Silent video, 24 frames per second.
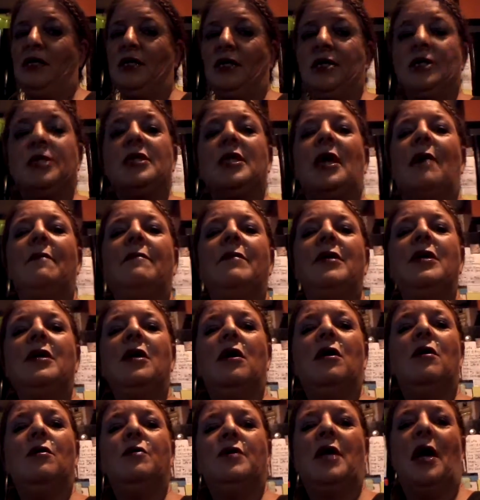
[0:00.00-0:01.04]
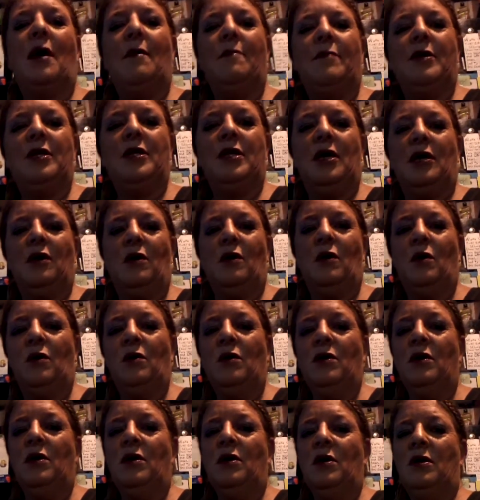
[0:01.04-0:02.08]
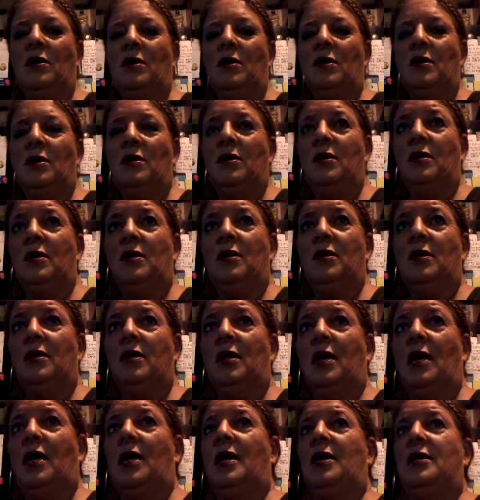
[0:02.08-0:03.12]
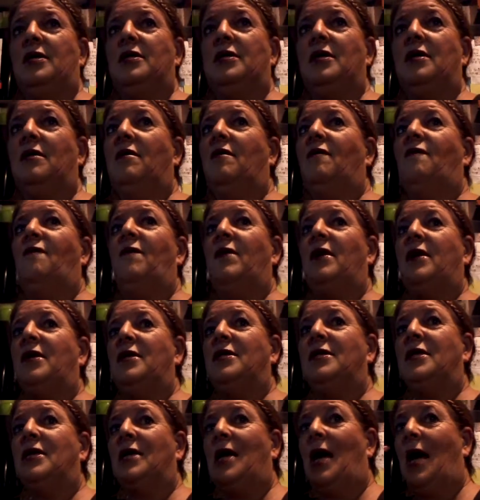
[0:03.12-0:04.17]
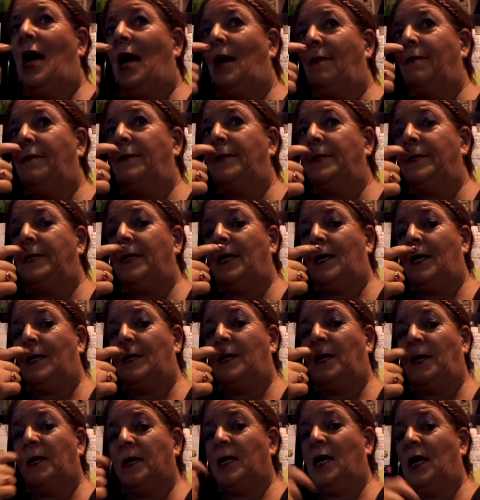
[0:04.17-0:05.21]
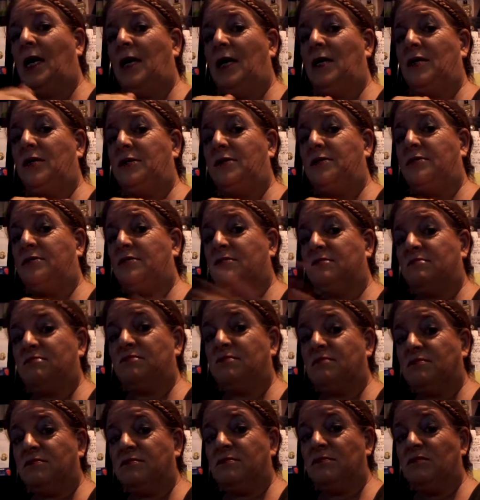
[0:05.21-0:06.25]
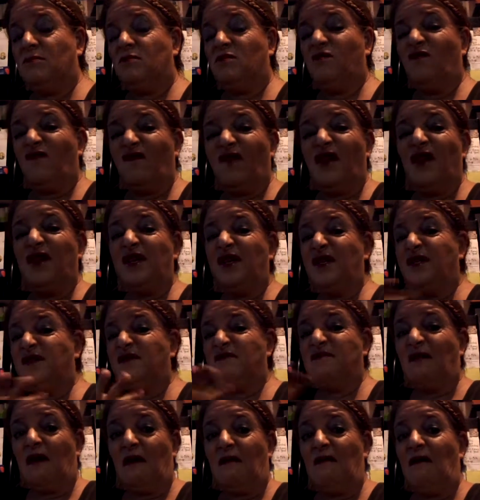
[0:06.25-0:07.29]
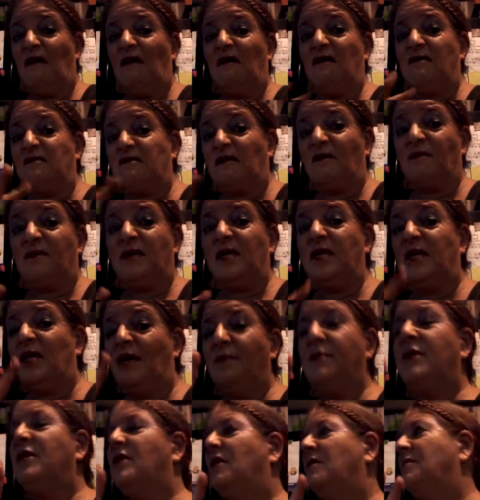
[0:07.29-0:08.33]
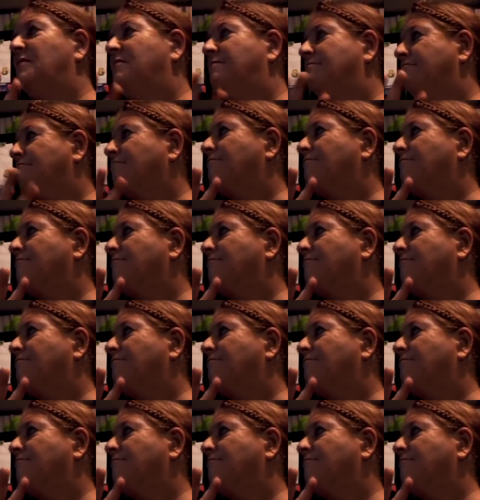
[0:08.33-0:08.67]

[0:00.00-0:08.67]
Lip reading: Just let me know down below. And if anything happened and y'all got flooded, terrorized, something, let me know.